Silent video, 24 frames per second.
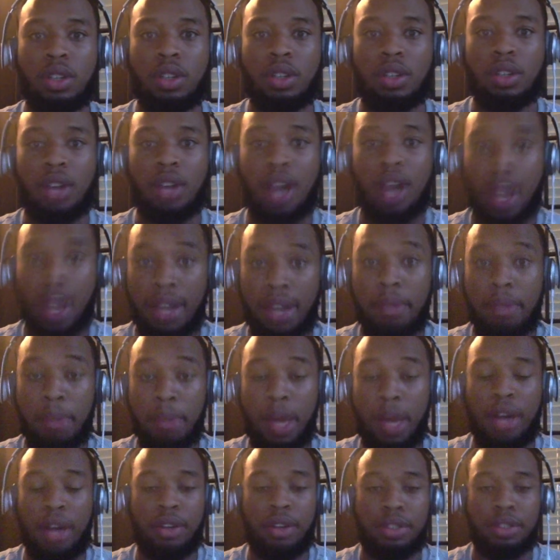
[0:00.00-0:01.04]
height
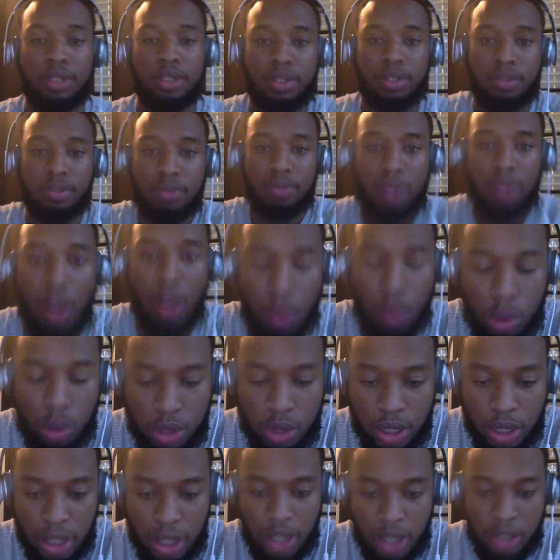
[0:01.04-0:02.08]
matters. I will
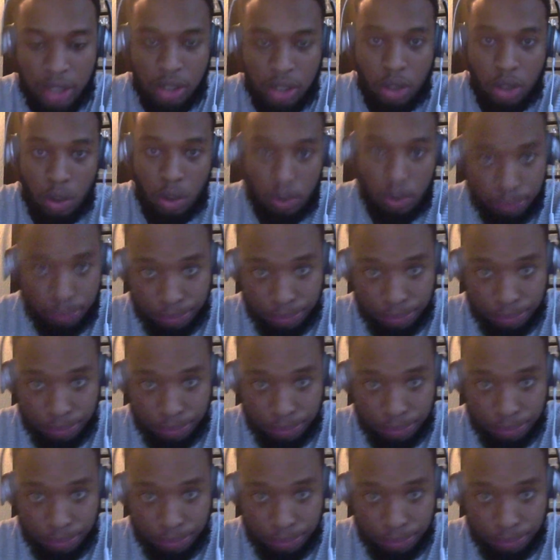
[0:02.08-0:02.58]
say that. So